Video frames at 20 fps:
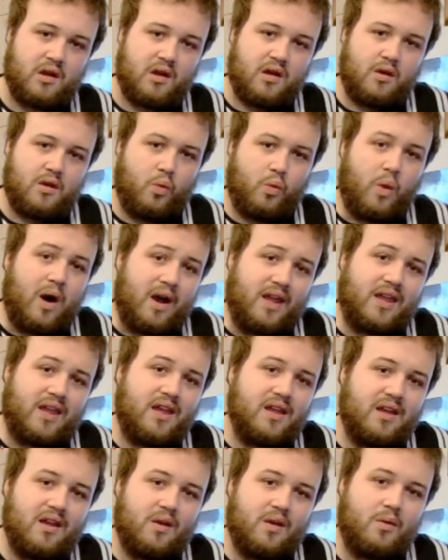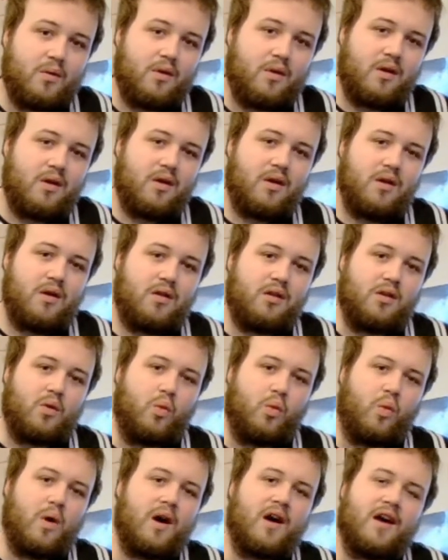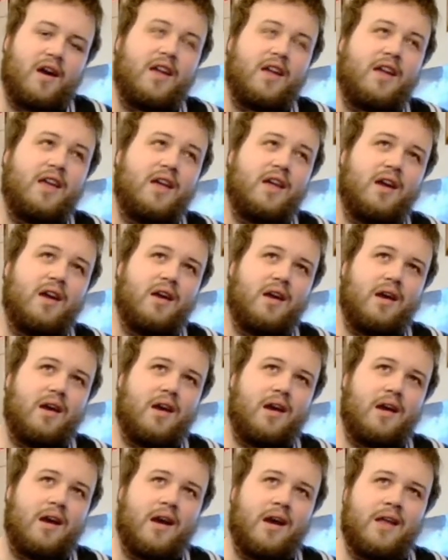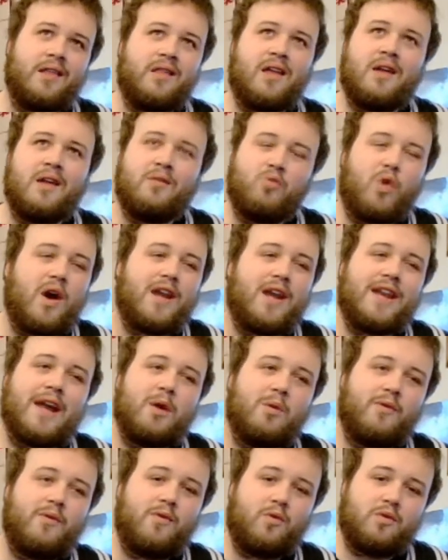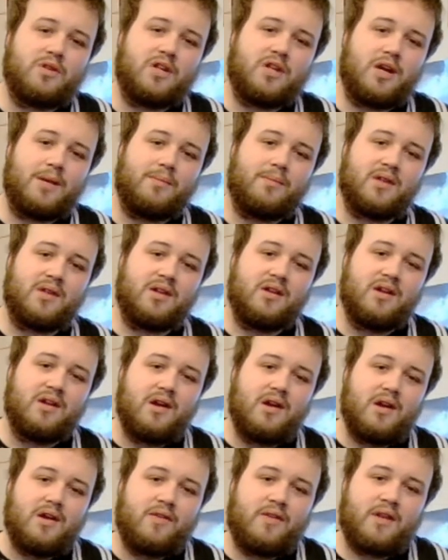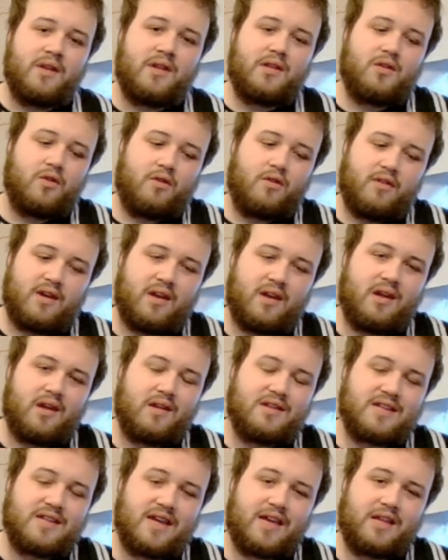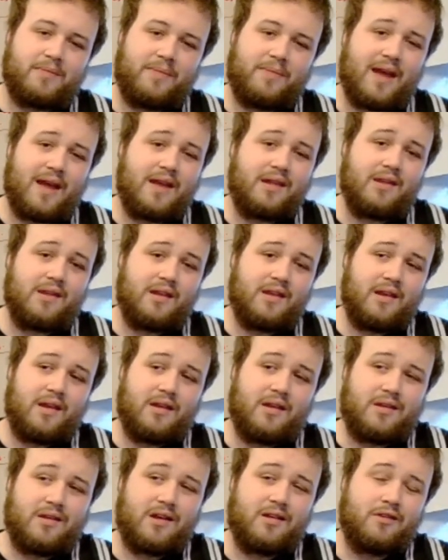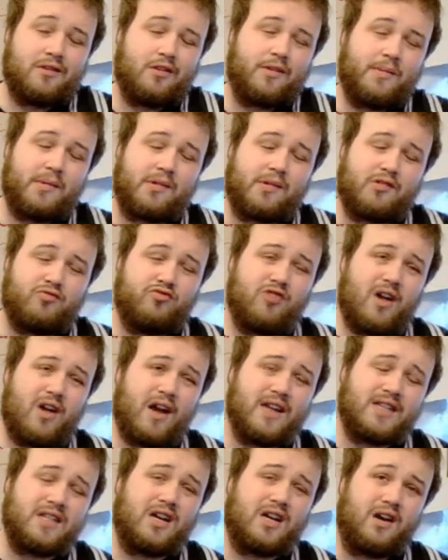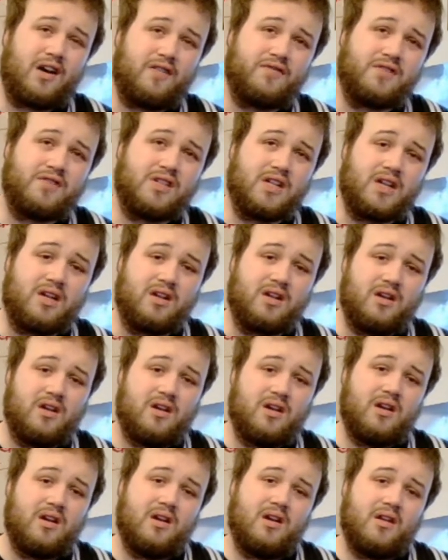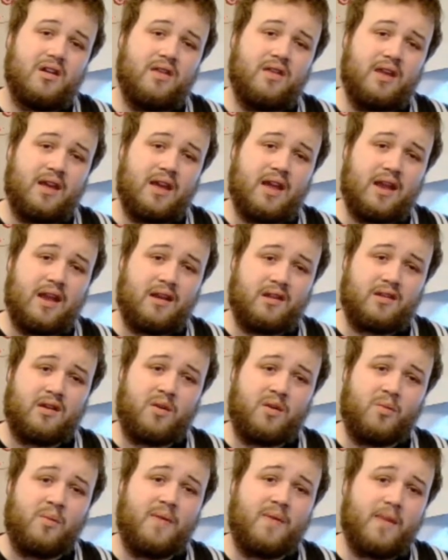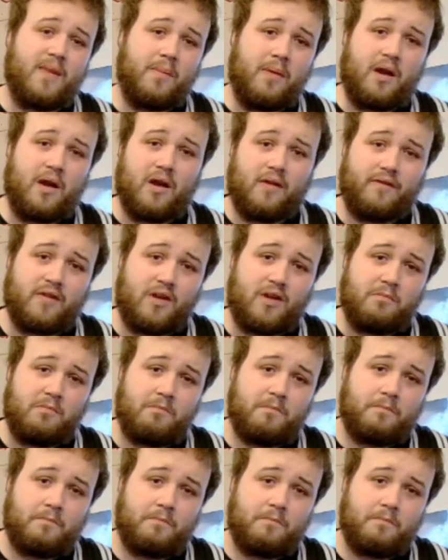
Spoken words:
Why? Why now of all times? And this story takes place in certain Gospels right after the incident with the perfume,